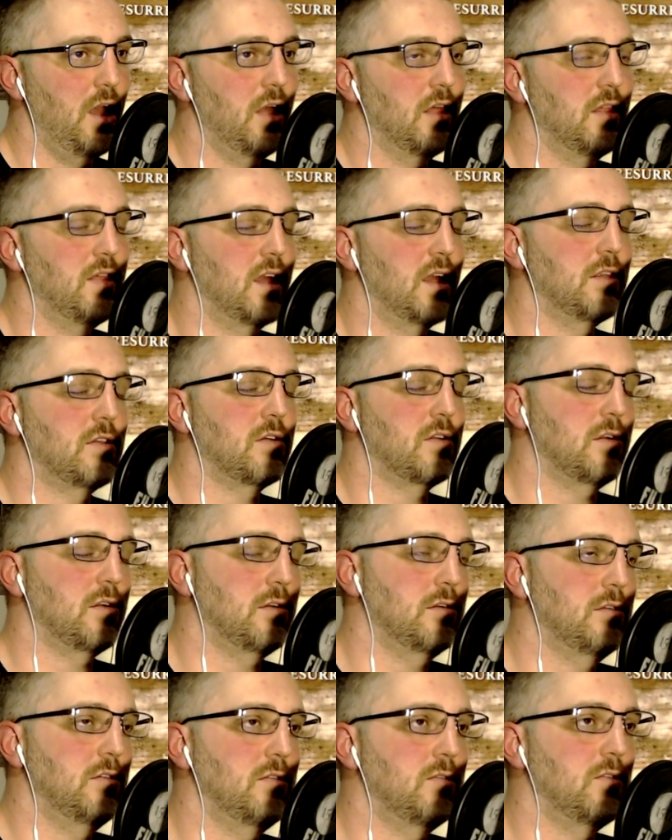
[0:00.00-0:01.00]
that
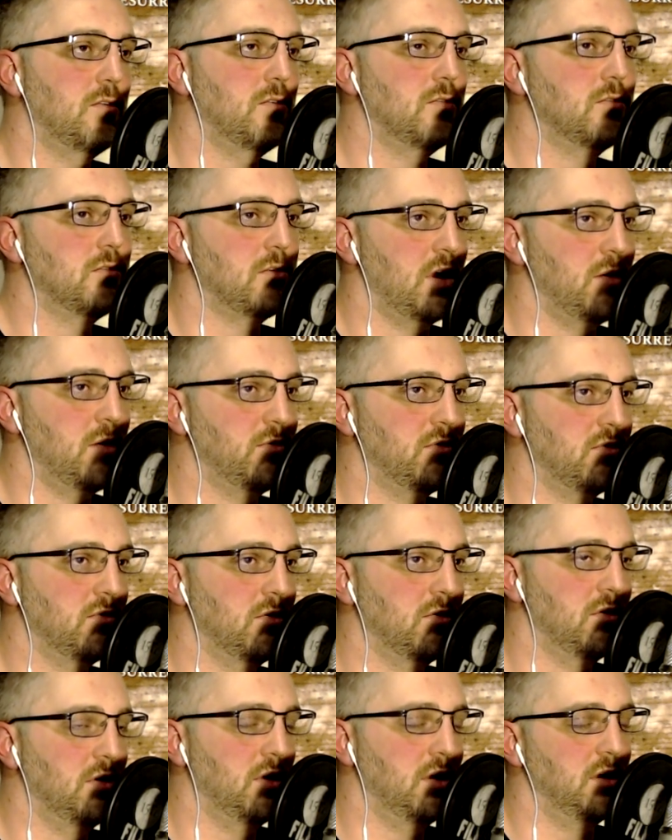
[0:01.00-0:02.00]
turns those grapes
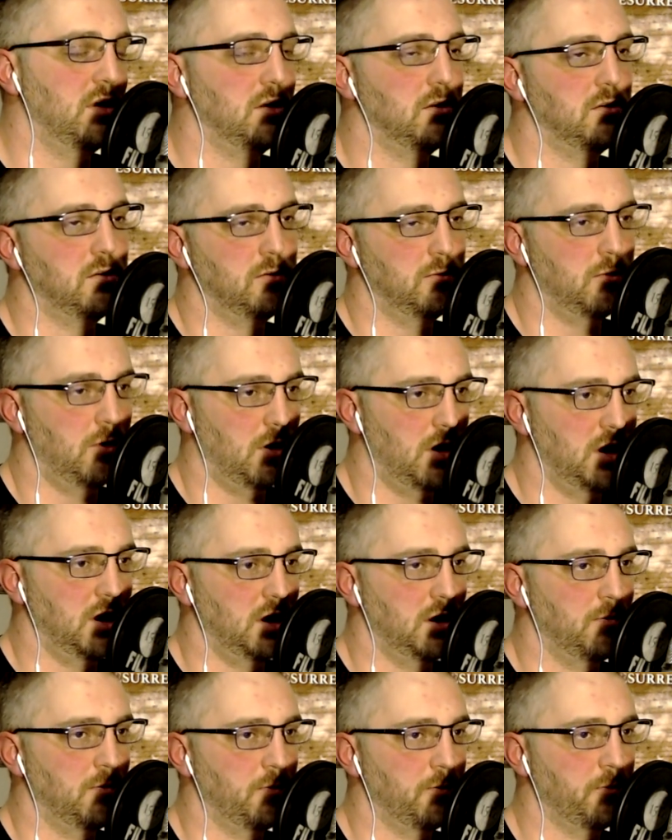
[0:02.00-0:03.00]
into
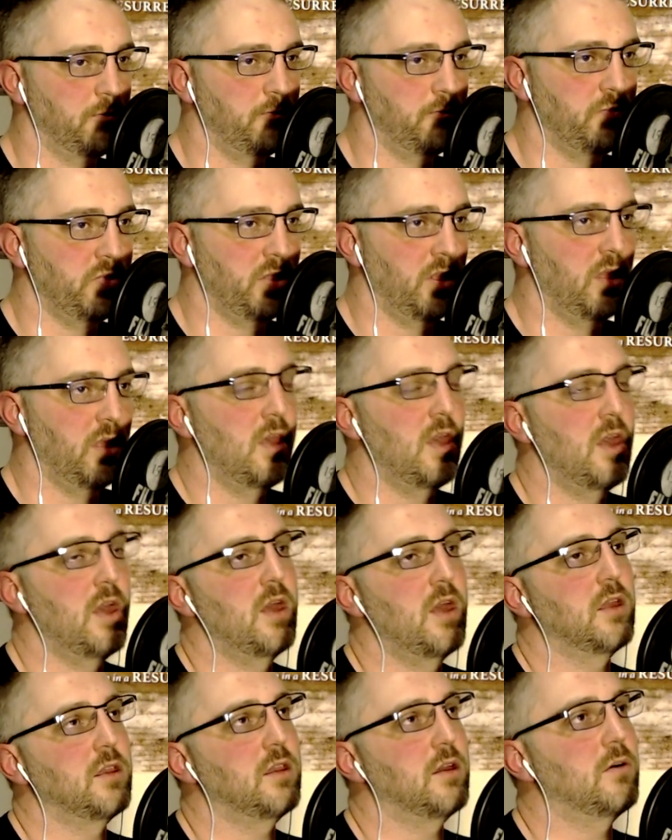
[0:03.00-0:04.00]
wine.
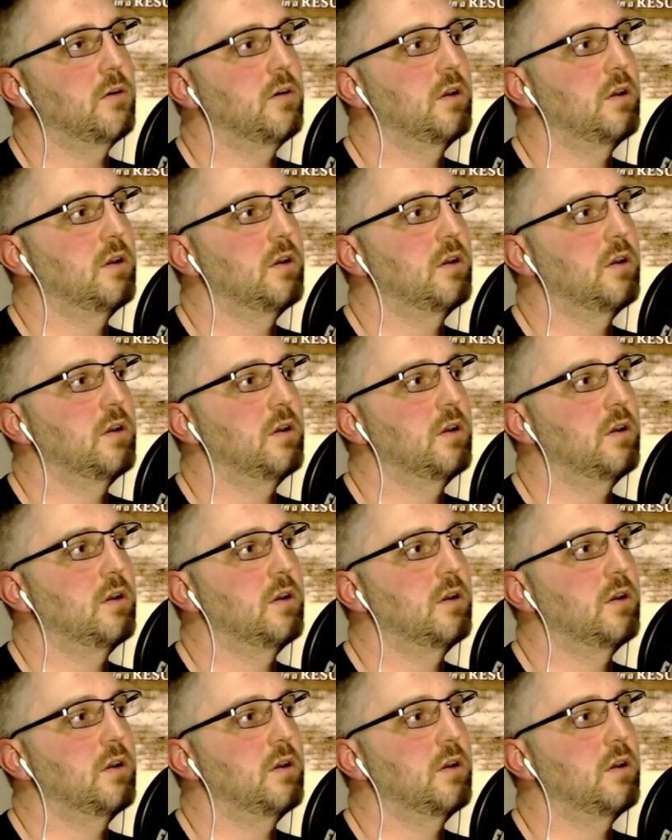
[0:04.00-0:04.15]
Now,